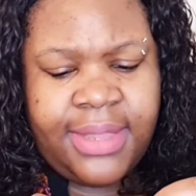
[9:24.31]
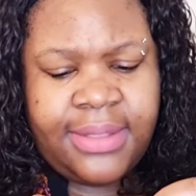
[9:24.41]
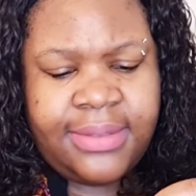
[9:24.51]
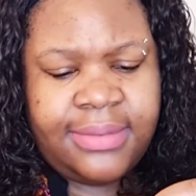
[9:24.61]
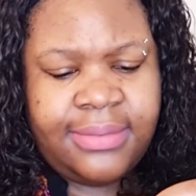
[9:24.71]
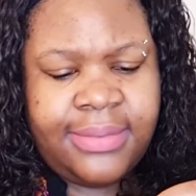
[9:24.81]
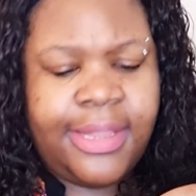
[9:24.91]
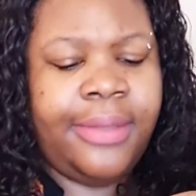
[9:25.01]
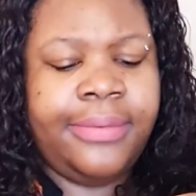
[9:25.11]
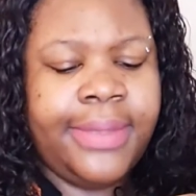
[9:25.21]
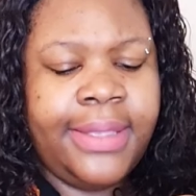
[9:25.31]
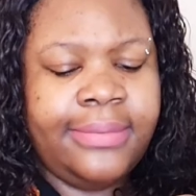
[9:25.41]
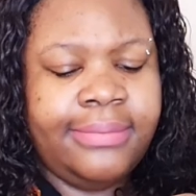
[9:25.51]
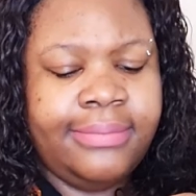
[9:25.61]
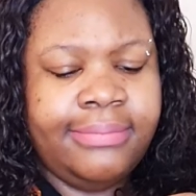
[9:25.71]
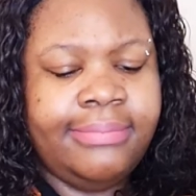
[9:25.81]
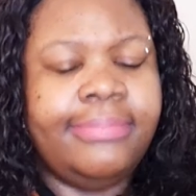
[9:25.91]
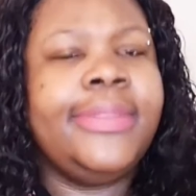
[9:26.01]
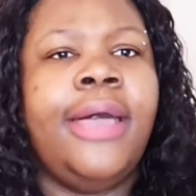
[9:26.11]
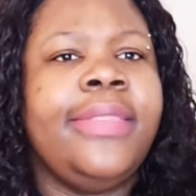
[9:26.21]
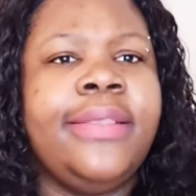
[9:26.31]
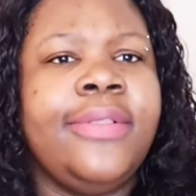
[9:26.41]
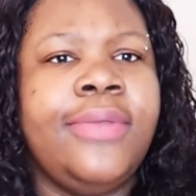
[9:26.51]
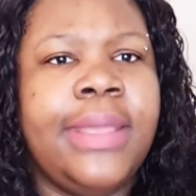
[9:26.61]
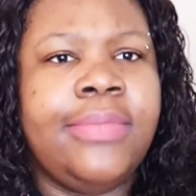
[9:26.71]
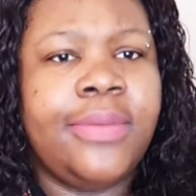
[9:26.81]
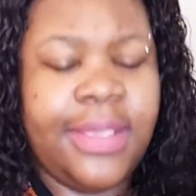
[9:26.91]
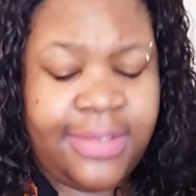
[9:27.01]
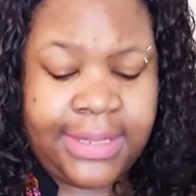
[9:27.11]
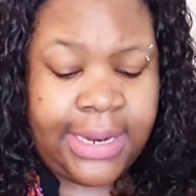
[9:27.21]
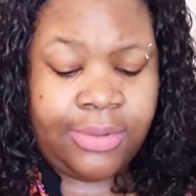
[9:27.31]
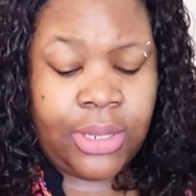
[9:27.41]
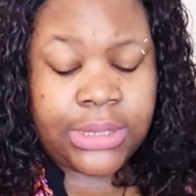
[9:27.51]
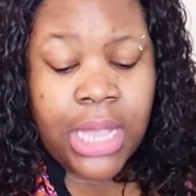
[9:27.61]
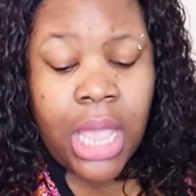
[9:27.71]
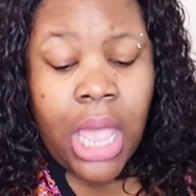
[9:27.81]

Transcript: there's no name to it. It's just a lip gloss.